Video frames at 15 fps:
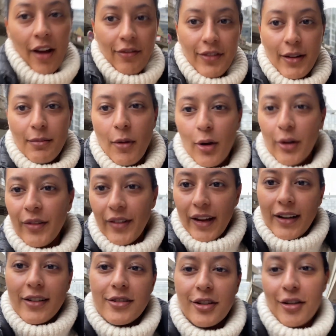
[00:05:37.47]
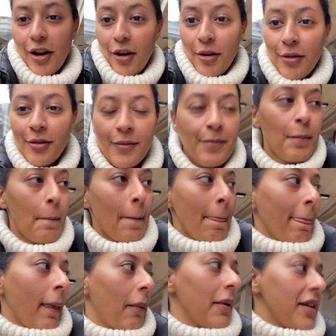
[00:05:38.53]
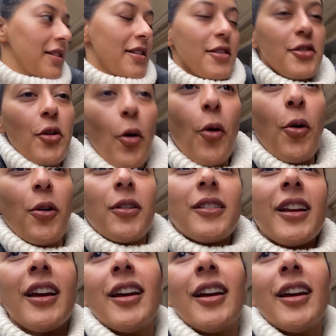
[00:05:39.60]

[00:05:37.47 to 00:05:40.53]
feel motivated to go because it's cold